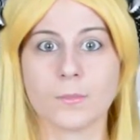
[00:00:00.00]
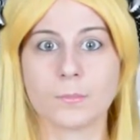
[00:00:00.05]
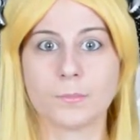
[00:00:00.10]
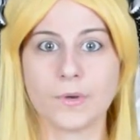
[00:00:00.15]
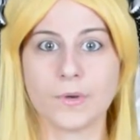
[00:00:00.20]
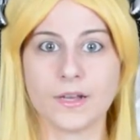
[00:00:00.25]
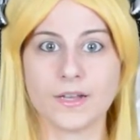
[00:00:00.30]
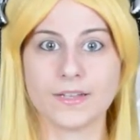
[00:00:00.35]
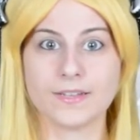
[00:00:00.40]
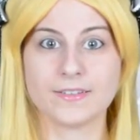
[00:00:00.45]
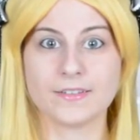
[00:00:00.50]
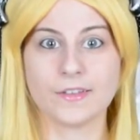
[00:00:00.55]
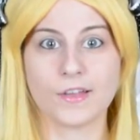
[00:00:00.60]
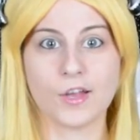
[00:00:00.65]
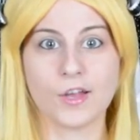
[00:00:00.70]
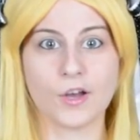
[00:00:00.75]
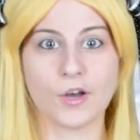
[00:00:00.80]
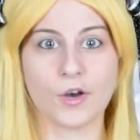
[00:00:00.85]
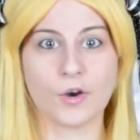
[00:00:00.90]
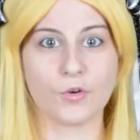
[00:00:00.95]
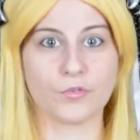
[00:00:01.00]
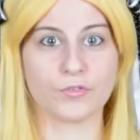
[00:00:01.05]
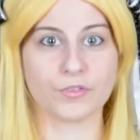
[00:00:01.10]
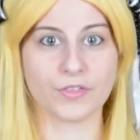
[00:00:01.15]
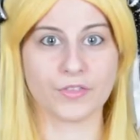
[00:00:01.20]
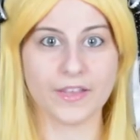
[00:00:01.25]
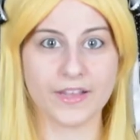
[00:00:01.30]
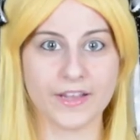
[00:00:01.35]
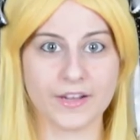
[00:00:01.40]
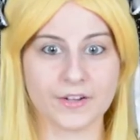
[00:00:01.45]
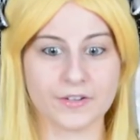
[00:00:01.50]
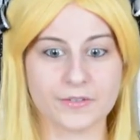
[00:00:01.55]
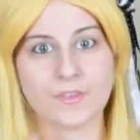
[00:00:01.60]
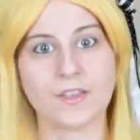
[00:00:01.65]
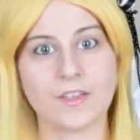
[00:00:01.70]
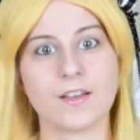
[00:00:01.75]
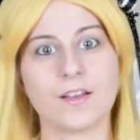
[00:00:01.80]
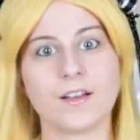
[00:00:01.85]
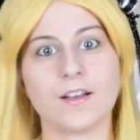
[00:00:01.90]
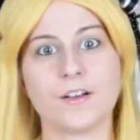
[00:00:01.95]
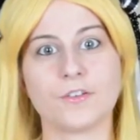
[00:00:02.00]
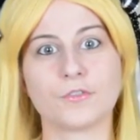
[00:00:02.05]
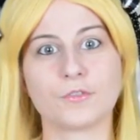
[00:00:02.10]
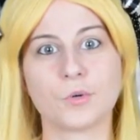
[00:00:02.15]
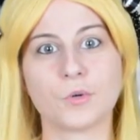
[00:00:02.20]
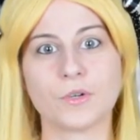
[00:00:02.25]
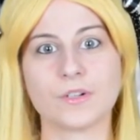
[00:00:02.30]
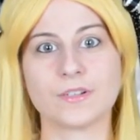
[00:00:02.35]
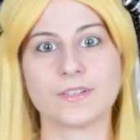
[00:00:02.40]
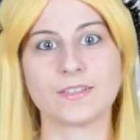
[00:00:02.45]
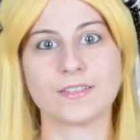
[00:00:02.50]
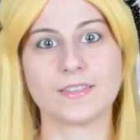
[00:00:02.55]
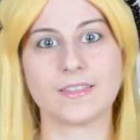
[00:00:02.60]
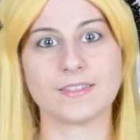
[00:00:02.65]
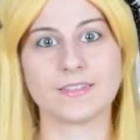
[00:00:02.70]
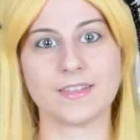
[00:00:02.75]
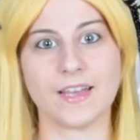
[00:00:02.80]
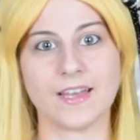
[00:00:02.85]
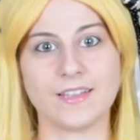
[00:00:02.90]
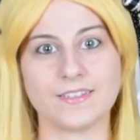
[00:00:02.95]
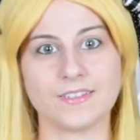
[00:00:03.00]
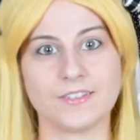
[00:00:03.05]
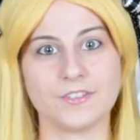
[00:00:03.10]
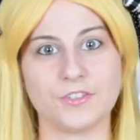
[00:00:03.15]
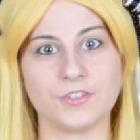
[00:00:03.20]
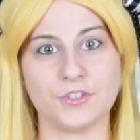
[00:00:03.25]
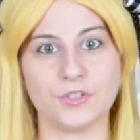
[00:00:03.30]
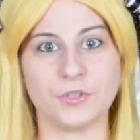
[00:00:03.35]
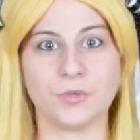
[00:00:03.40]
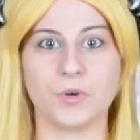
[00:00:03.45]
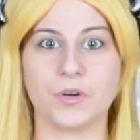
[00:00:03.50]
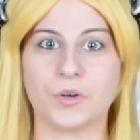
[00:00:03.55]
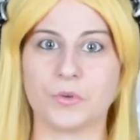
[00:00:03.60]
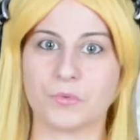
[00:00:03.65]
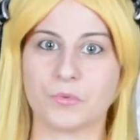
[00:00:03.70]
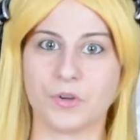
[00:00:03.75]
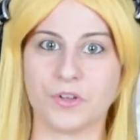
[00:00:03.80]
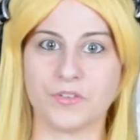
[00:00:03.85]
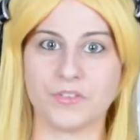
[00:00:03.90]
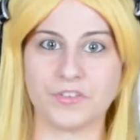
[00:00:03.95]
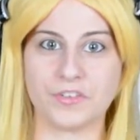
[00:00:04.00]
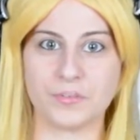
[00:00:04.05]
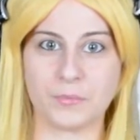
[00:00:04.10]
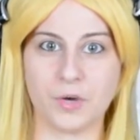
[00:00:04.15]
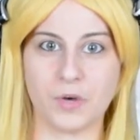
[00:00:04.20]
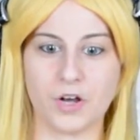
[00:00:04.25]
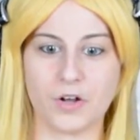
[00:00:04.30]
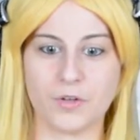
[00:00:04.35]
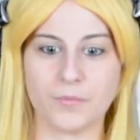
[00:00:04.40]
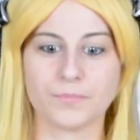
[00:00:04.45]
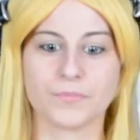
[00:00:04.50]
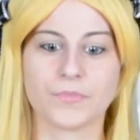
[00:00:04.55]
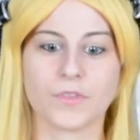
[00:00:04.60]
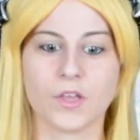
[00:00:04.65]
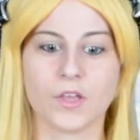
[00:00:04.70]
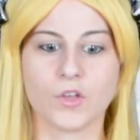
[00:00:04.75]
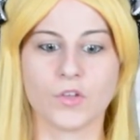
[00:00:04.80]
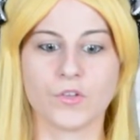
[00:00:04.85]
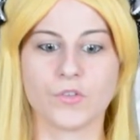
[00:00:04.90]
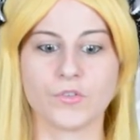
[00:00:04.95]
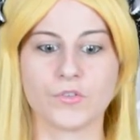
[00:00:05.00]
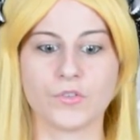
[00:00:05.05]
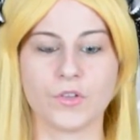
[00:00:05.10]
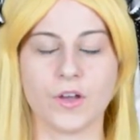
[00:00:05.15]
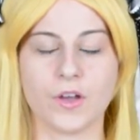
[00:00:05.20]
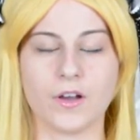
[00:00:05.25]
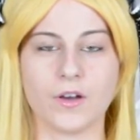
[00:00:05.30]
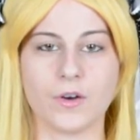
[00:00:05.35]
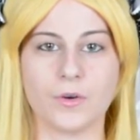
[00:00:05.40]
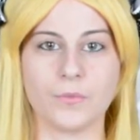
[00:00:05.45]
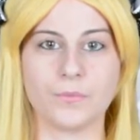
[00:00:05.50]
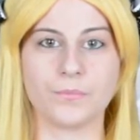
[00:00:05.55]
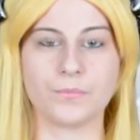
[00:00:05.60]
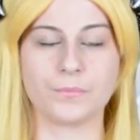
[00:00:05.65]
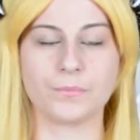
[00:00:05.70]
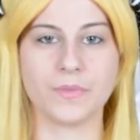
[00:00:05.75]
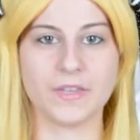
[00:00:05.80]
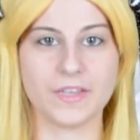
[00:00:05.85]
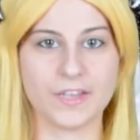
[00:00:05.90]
but over there, of course, the sizes do run small. So be